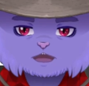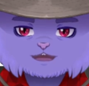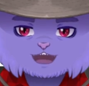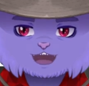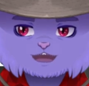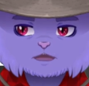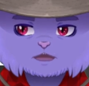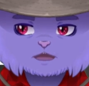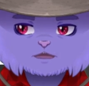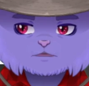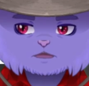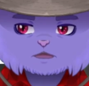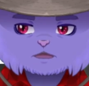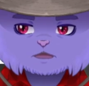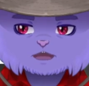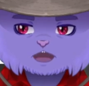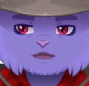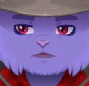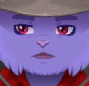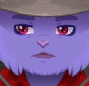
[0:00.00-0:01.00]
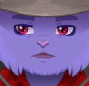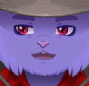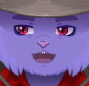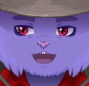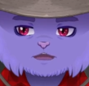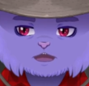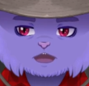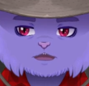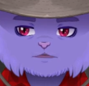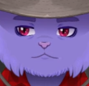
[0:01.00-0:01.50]
avoid using PayPal from
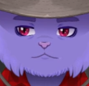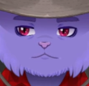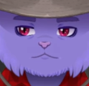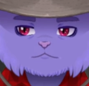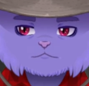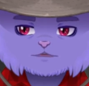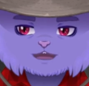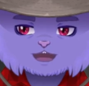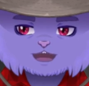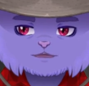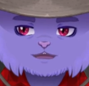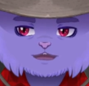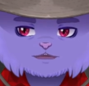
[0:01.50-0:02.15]
this point forward, then